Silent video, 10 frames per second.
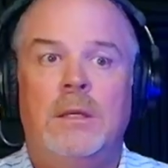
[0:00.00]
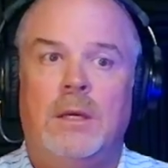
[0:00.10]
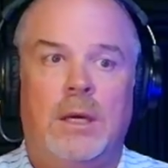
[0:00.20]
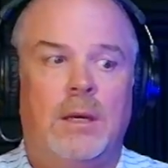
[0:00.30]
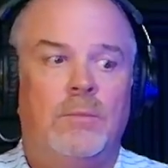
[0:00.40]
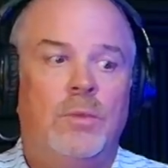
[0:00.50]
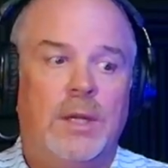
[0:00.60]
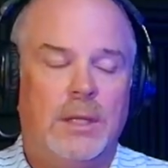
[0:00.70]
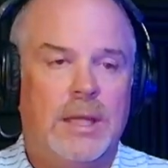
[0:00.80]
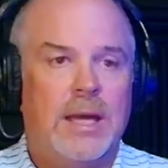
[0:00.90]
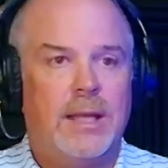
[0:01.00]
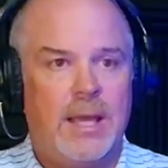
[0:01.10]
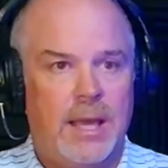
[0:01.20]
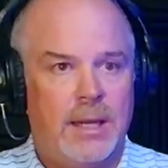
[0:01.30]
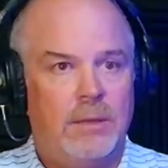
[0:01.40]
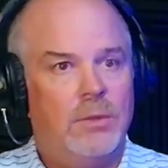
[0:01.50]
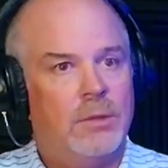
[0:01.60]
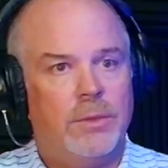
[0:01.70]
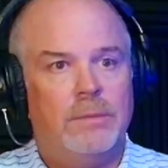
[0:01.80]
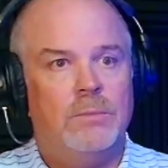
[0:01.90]
a lot of
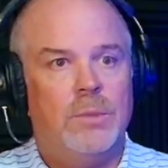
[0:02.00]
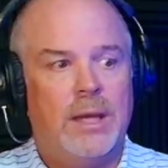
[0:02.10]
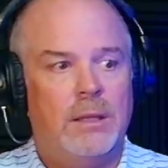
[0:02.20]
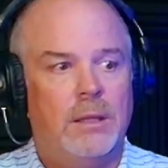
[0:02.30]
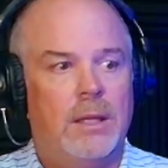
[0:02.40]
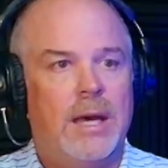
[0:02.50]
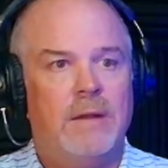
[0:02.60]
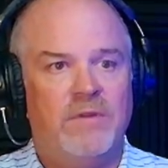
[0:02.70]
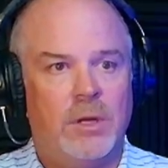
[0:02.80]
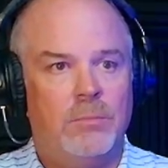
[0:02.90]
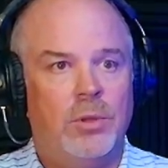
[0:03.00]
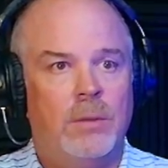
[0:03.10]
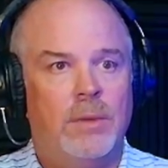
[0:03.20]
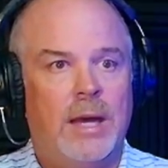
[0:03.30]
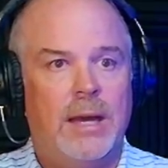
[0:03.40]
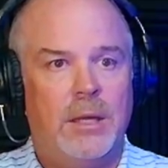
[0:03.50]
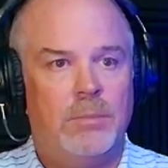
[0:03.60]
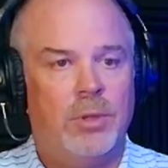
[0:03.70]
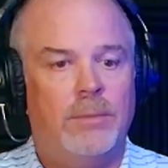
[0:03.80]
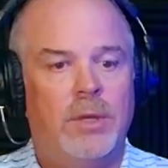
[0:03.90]
we had a lot of unemployment, high
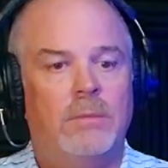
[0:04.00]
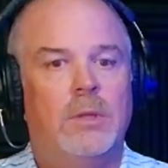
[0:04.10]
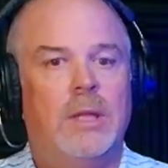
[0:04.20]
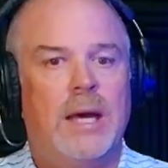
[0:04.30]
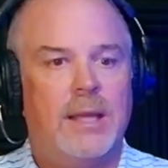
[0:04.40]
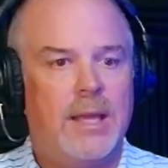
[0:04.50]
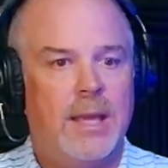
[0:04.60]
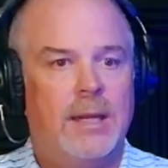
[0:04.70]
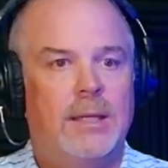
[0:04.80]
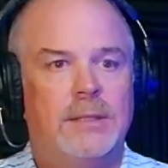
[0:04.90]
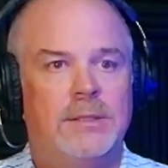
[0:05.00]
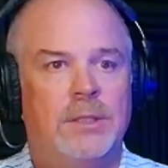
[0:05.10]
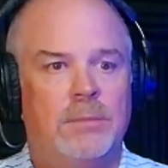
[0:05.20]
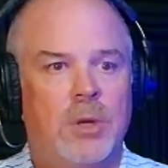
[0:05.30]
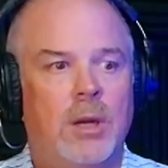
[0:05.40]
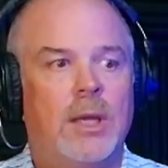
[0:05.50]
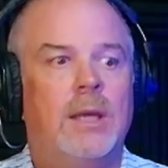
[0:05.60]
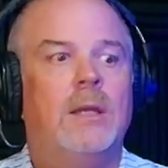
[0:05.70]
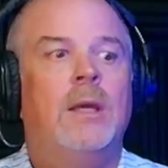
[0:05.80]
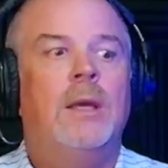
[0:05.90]
unemployment, a lot of candidates in the
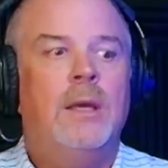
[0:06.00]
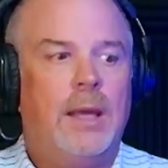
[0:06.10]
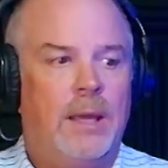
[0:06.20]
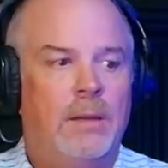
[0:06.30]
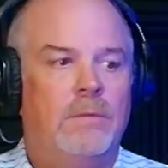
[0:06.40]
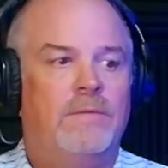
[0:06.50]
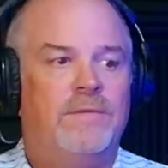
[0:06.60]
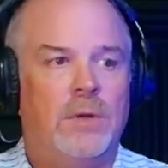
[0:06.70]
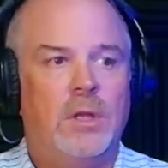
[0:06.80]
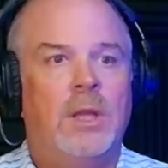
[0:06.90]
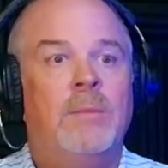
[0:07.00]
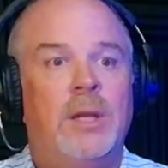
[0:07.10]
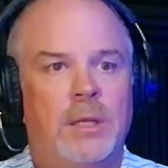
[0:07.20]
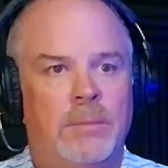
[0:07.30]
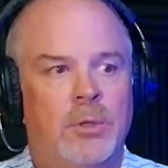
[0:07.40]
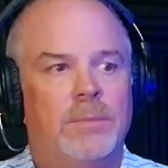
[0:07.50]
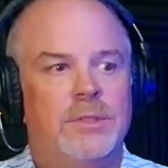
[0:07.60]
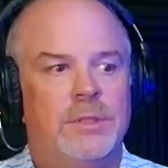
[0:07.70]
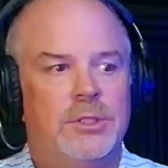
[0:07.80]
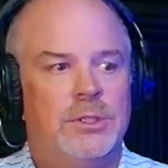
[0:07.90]
market, and for a limited number of
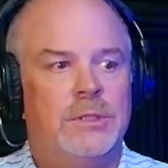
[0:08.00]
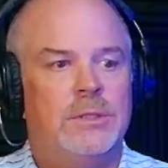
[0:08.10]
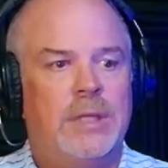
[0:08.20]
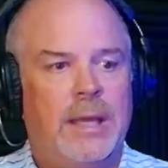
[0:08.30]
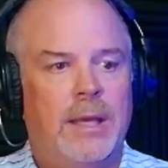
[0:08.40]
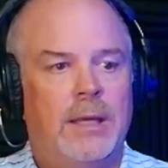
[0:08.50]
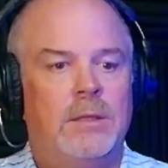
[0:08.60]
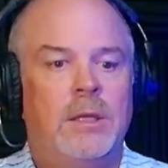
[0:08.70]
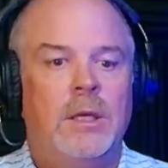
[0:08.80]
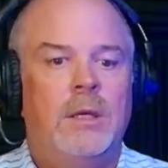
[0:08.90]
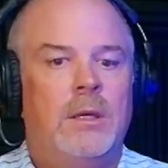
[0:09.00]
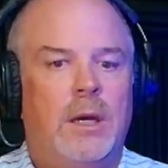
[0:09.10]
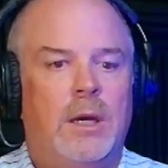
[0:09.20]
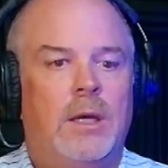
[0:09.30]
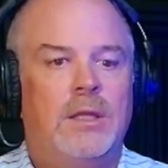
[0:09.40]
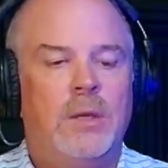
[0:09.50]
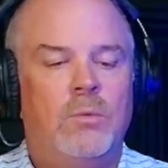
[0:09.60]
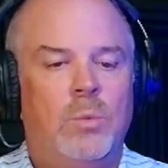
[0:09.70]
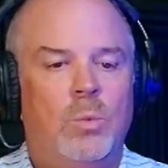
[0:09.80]
positions. And I think